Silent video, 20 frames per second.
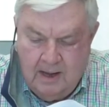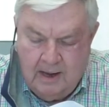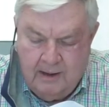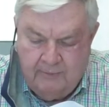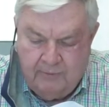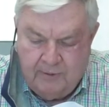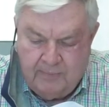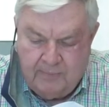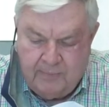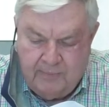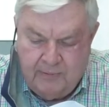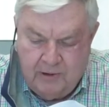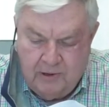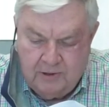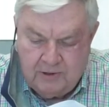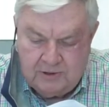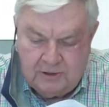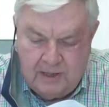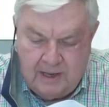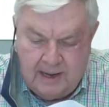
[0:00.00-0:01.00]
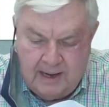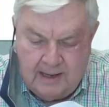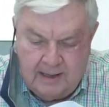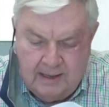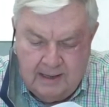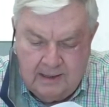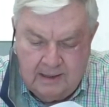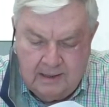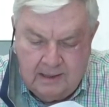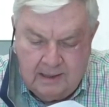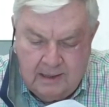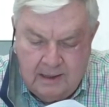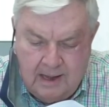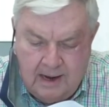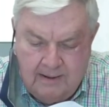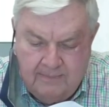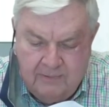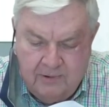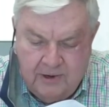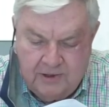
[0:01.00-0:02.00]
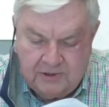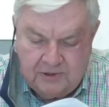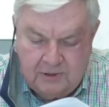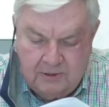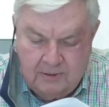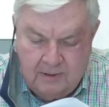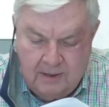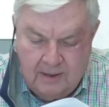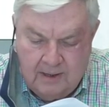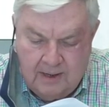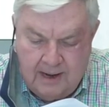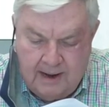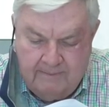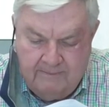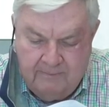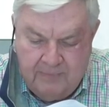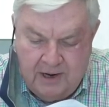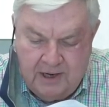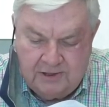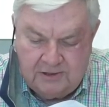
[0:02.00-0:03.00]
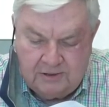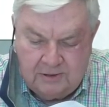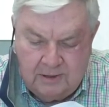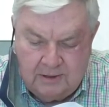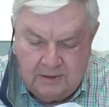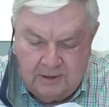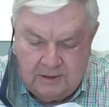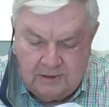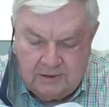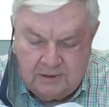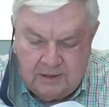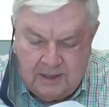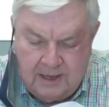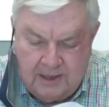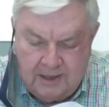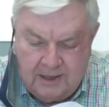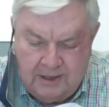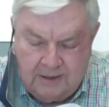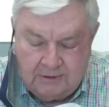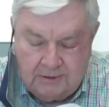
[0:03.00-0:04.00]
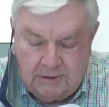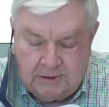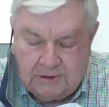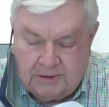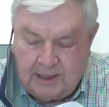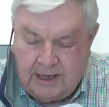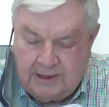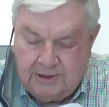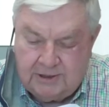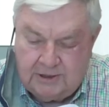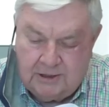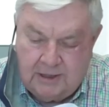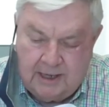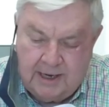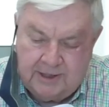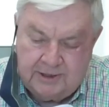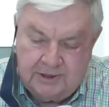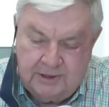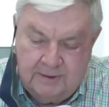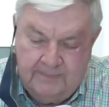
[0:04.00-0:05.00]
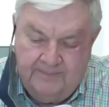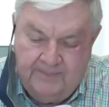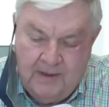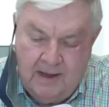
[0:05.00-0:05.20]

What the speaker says: of the proposed lot and the library's current lot based on the site selection